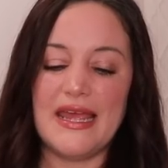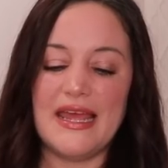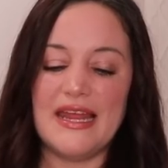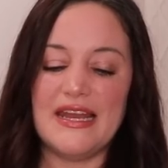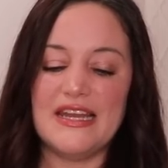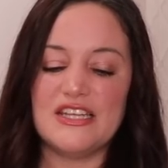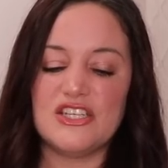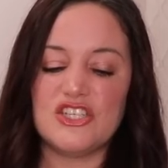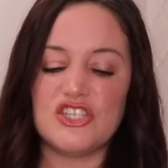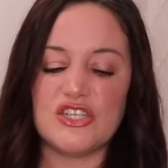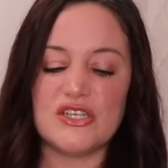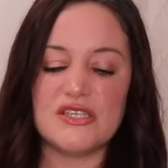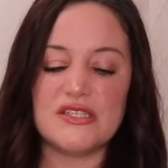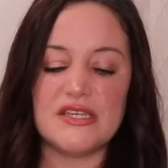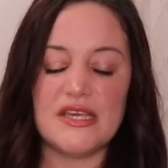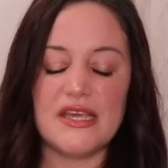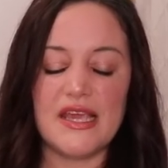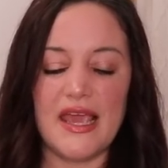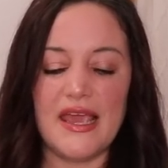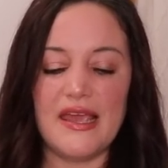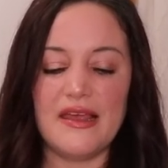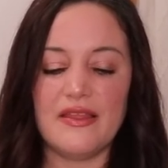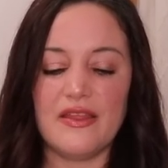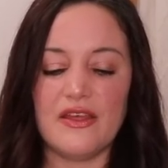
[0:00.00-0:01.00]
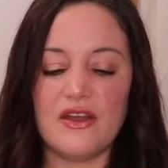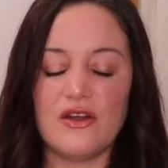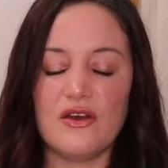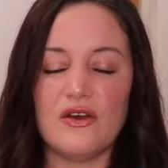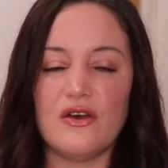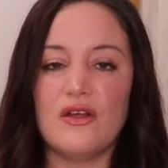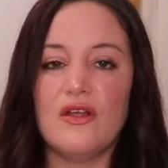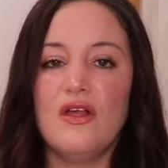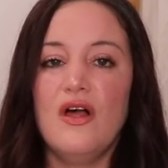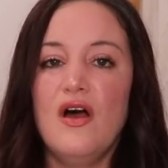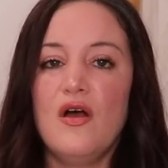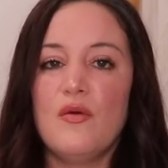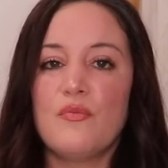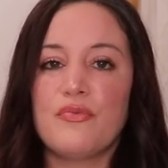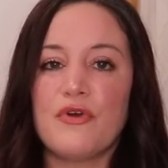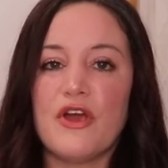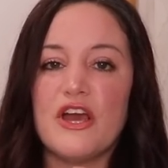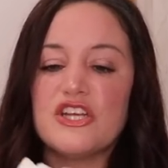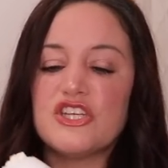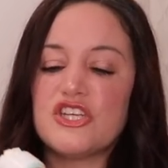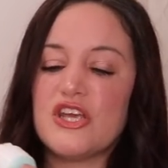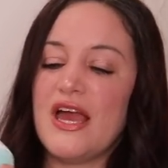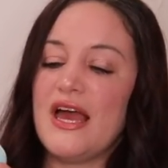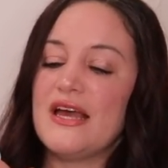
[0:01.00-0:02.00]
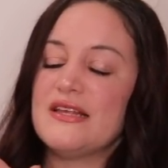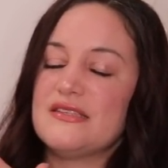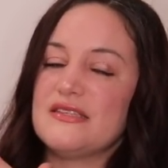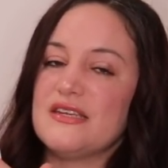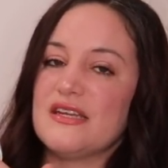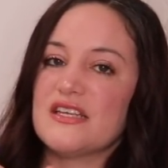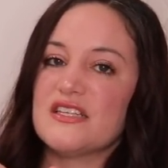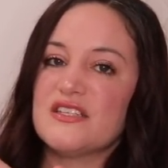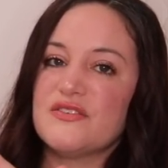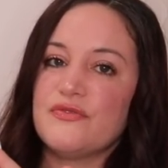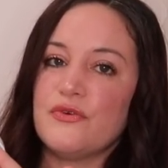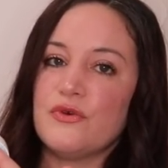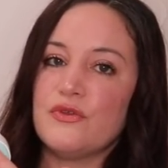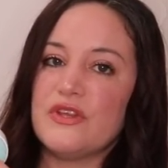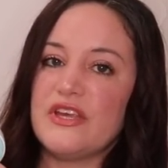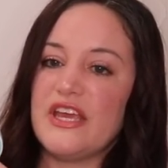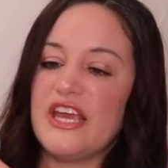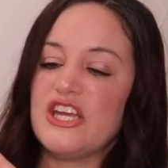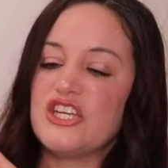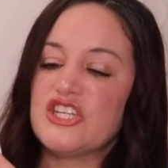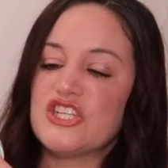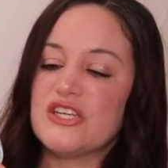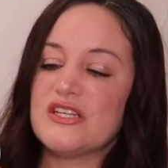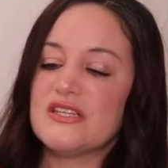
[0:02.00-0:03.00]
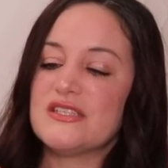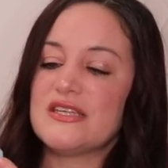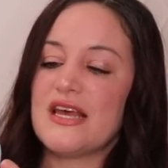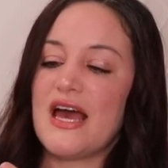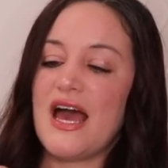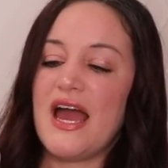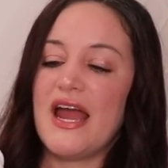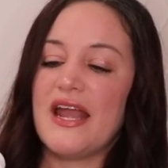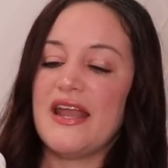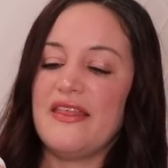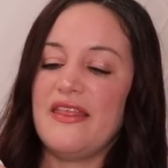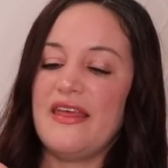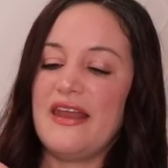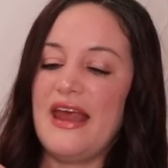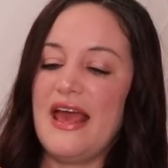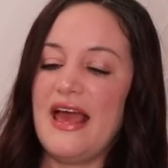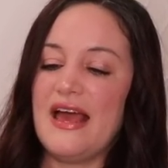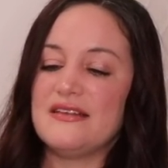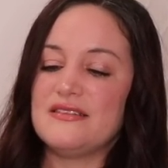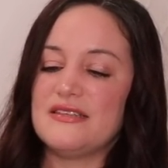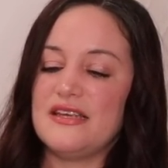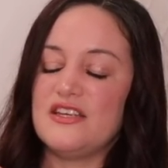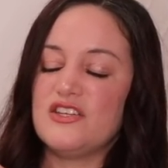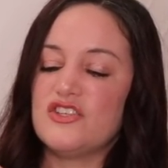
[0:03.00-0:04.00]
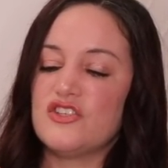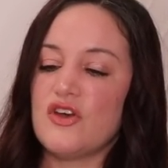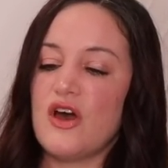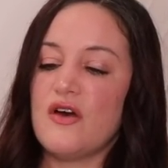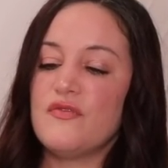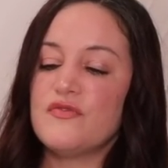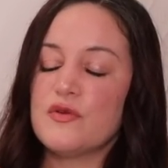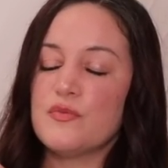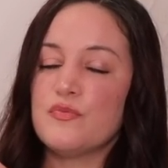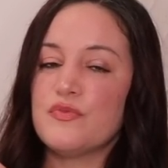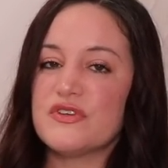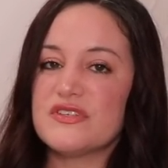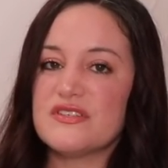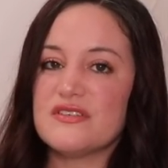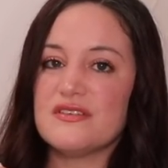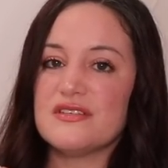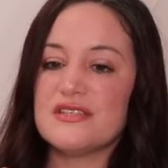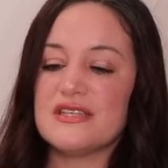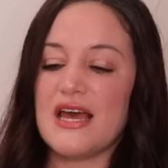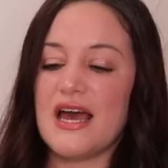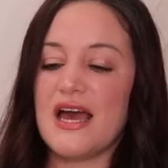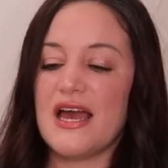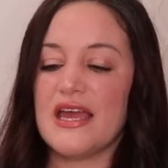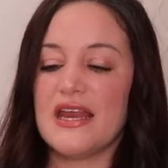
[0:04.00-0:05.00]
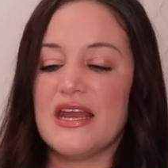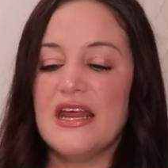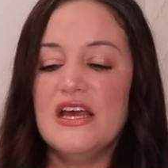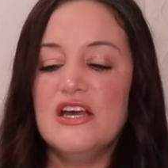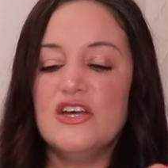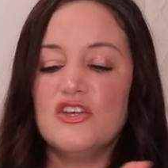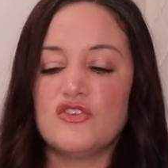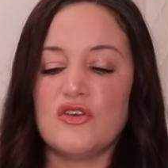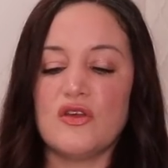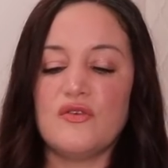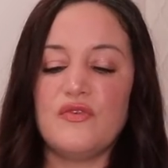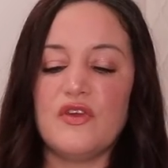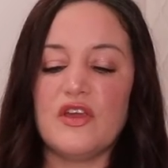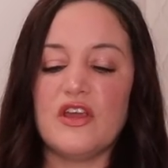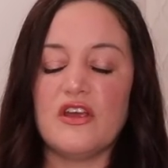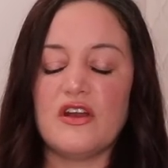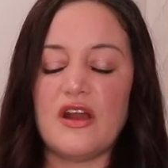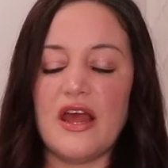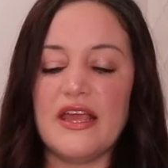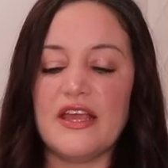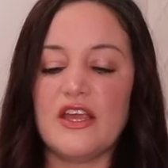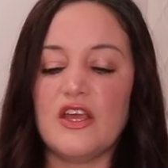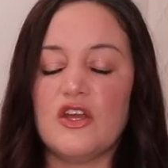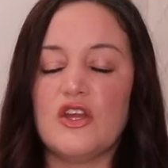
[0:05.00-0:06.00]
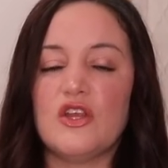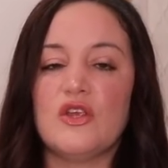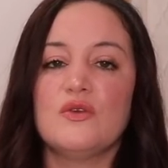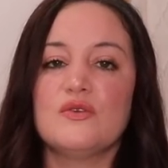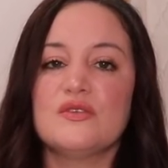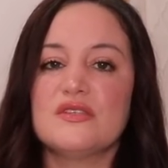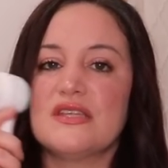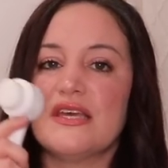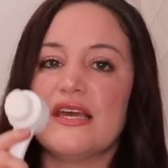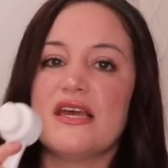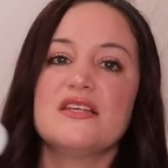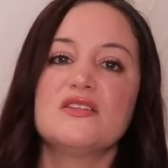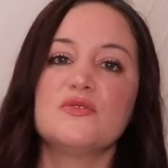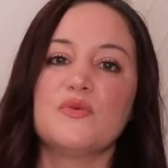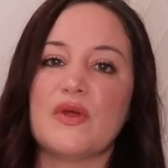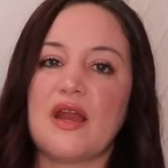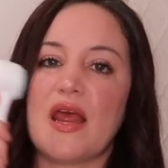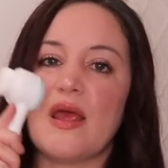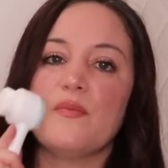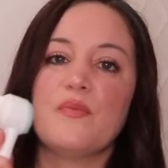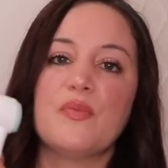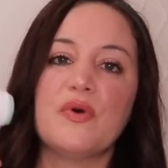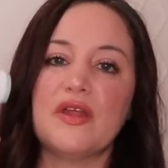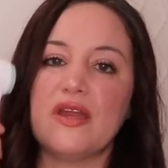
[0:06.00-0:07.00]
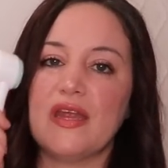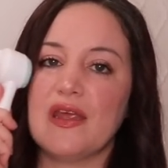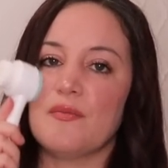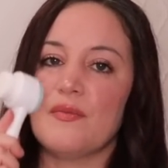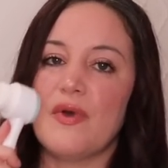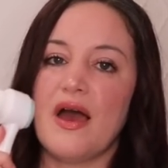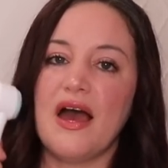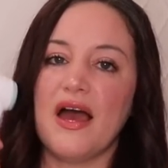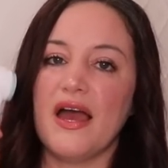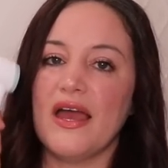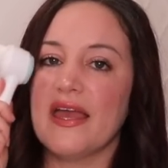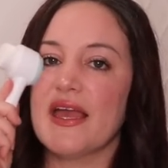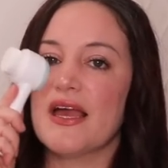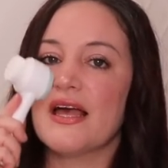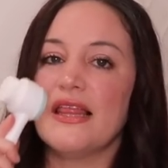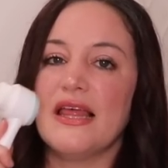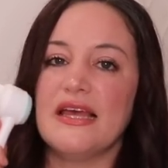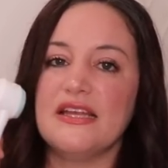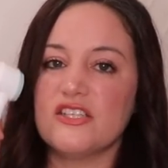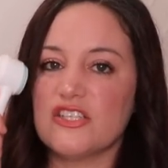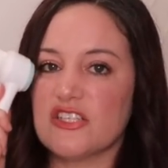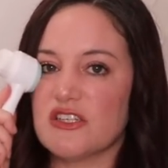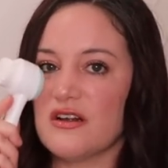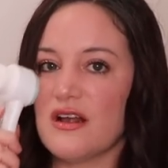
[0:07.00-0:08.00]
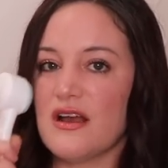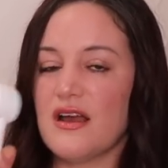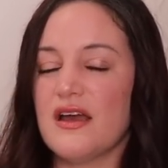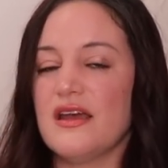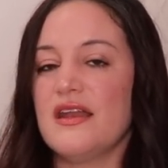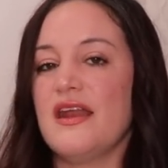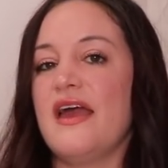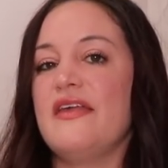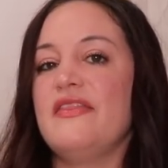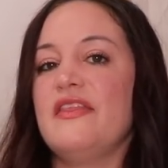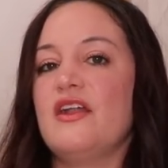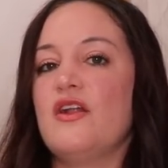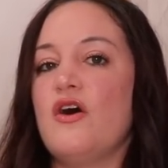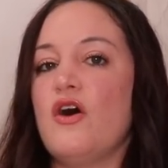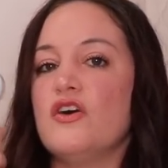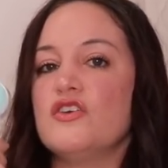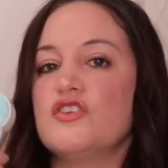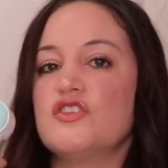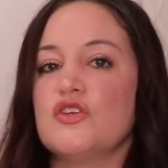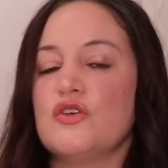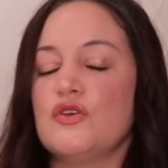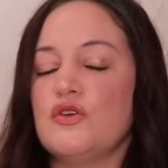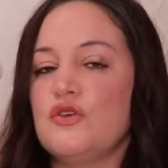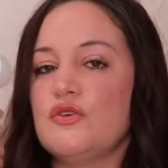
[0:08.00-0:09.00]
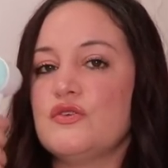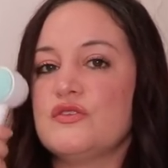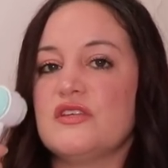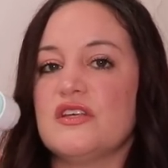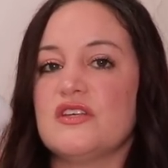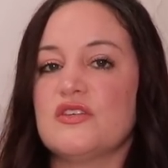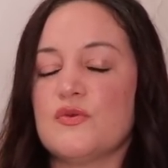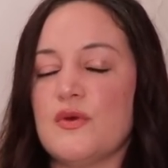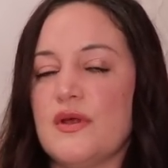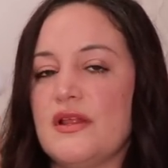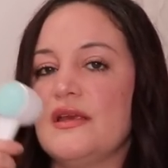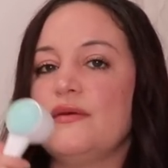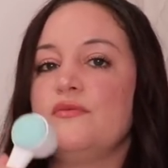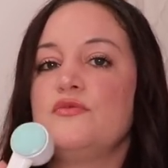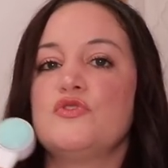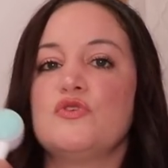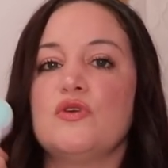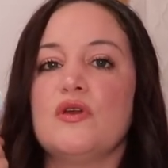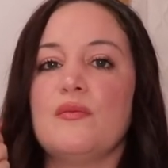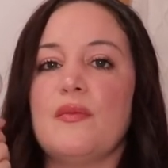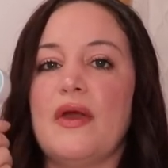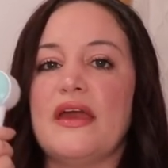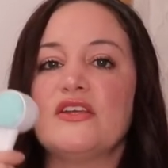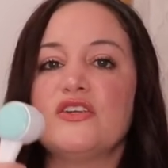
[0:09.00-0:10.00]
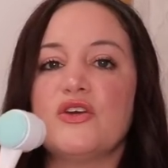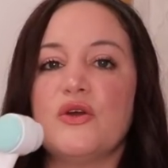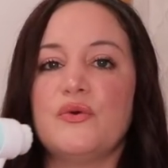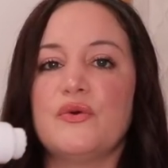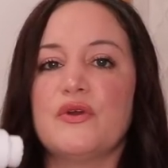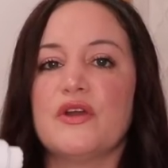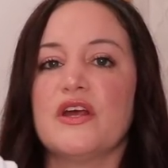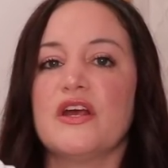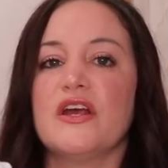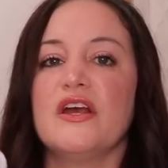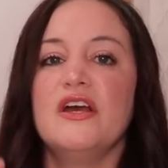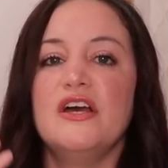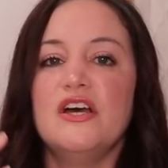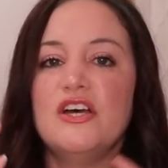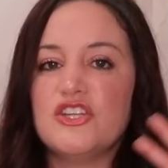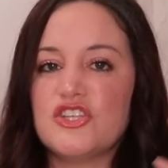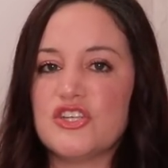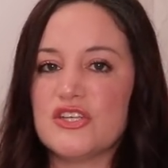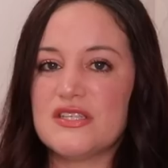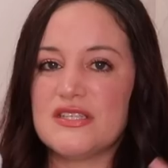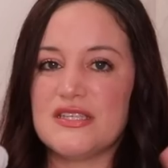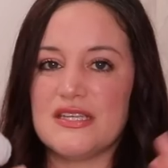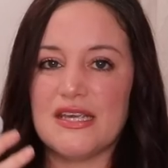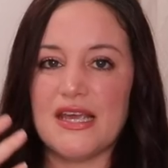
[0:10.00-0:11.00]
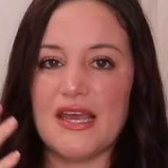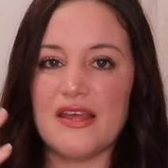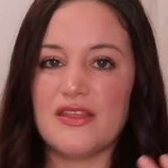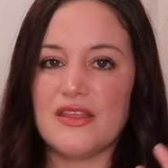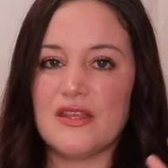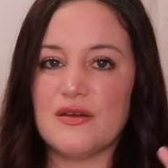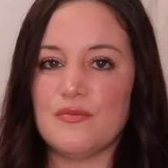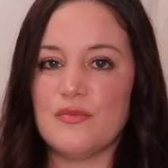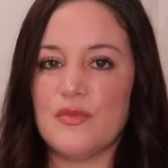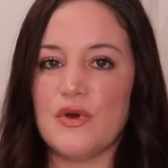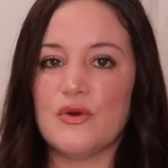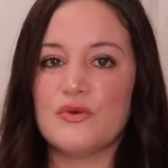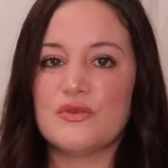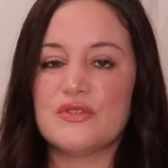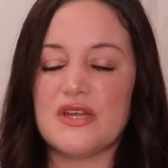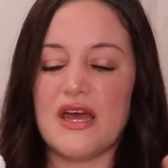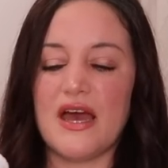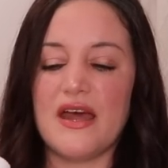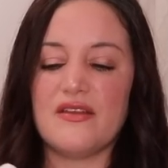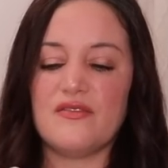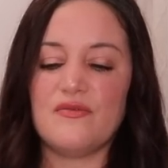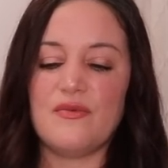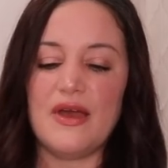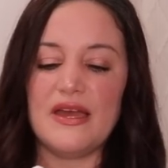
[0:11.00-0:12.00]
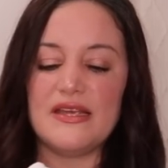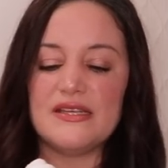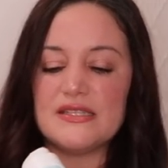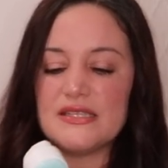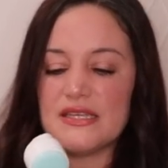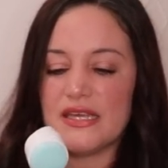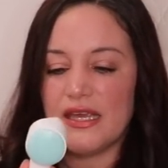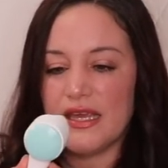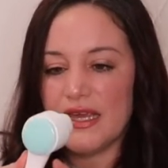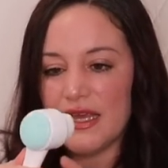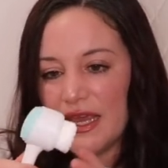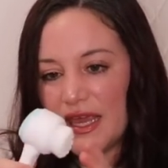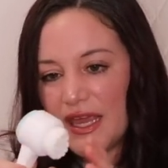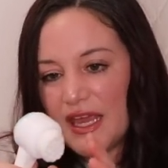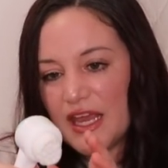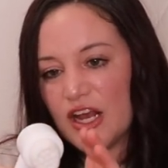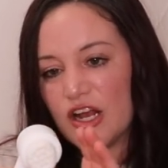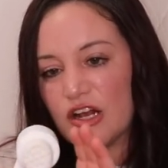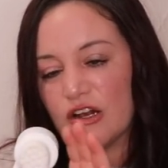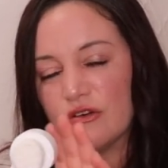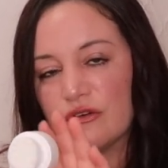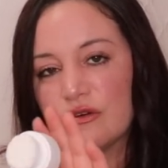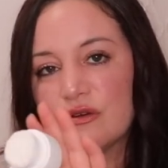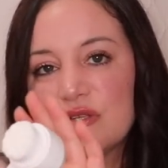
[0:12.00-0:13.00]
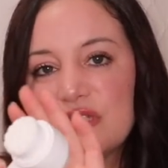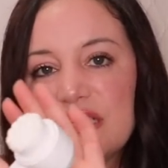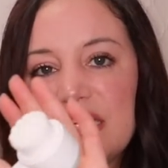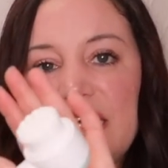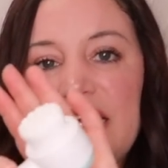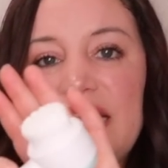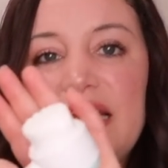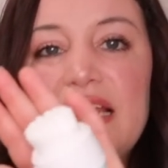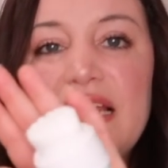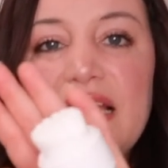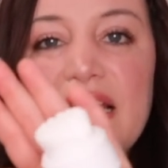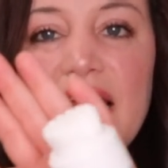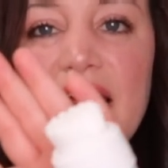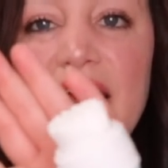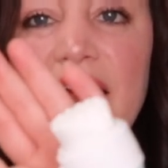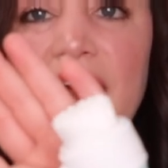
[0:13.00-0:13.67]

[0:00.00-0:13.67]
It is just like a little brush. It has an exfoliation side and then it has a soft bristle side. So I figured I could use this when I'm putting my cleanser on and then also use this while I'm doing my toner just to get the most out of my skincare routine.